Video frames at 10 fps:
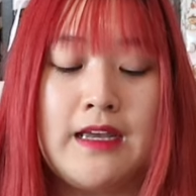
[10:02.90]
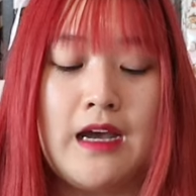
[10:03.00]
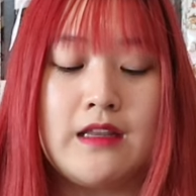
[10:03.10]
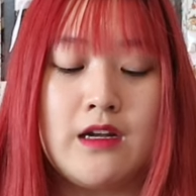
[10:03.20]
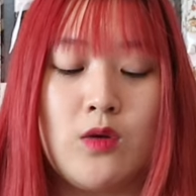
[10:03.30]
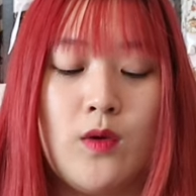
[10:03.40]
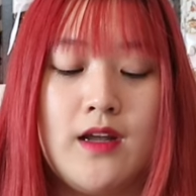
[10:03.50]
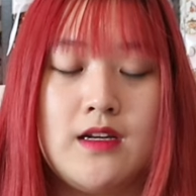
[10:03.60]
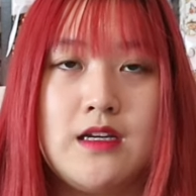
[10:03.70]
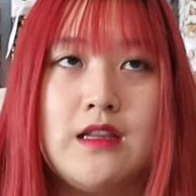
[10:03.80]
get another
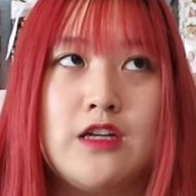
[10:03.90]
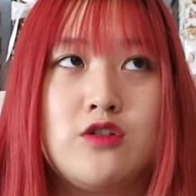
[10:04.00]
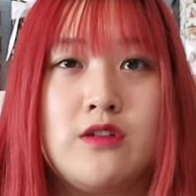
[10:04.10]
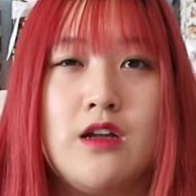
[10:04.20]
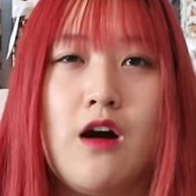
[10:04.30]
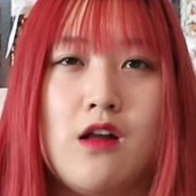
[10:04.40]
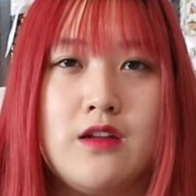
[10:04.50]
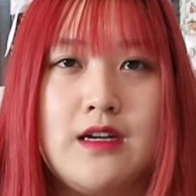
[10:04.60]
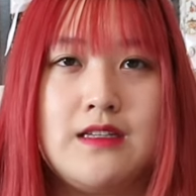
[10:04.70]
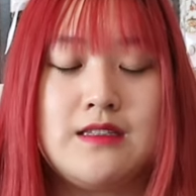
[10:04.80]
one like during the
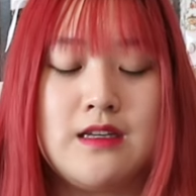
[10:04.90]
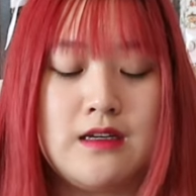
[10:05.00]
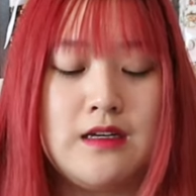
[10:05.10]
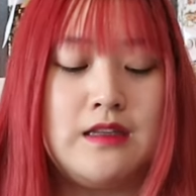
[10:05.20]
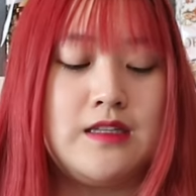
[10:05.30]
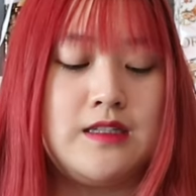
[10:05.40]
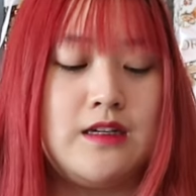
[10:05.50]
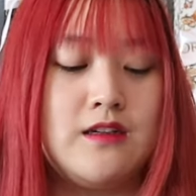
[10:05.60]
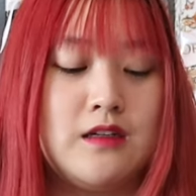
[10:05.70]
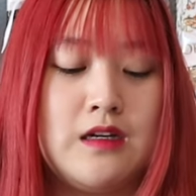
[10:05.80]
holidays this
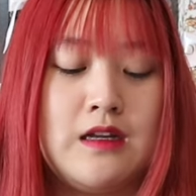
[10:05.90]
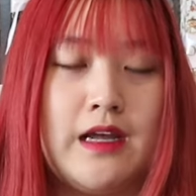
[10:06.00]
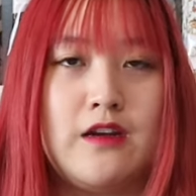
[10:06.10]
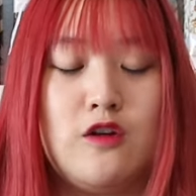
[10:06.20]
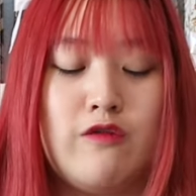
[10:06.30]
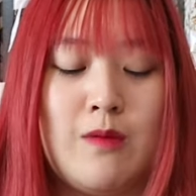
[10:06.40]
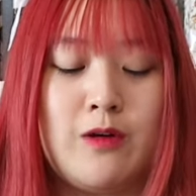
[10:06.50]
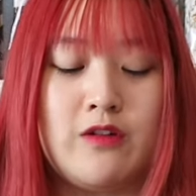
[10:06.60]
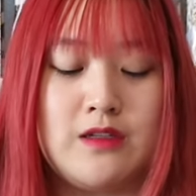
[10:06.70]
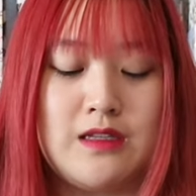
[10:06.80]
year, like November
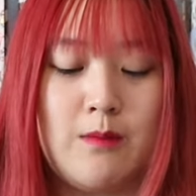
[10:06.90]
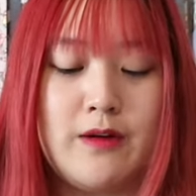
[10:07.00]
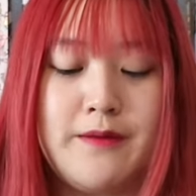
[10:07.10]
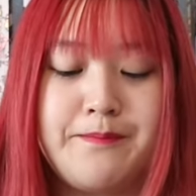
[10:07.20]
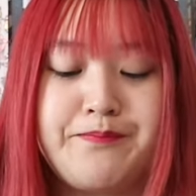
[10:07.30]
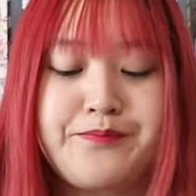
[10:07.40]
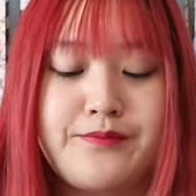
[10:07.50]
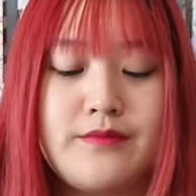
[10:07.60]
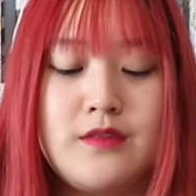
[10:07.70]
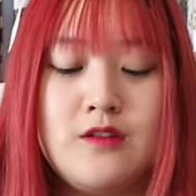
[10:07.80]
or December.
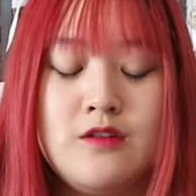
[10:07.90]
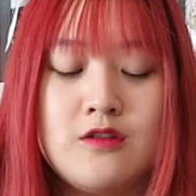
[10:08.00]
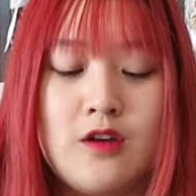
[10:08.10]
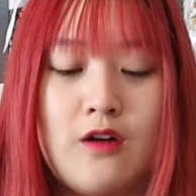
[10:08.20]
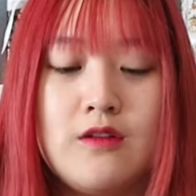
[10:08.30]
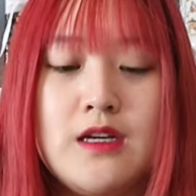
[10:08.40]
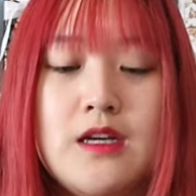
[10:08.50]
So